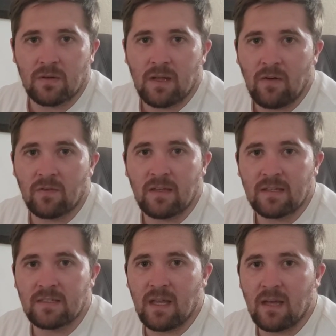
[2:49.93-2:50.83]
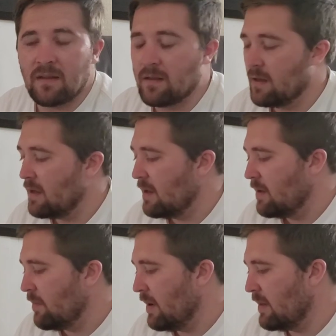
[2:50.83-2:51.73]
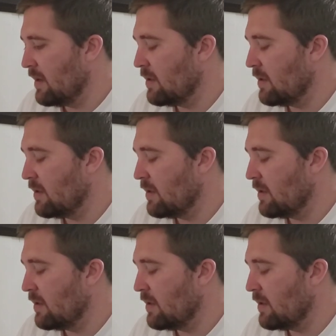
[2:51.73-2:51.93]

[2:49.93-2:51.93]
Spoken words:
Everything's dead by then.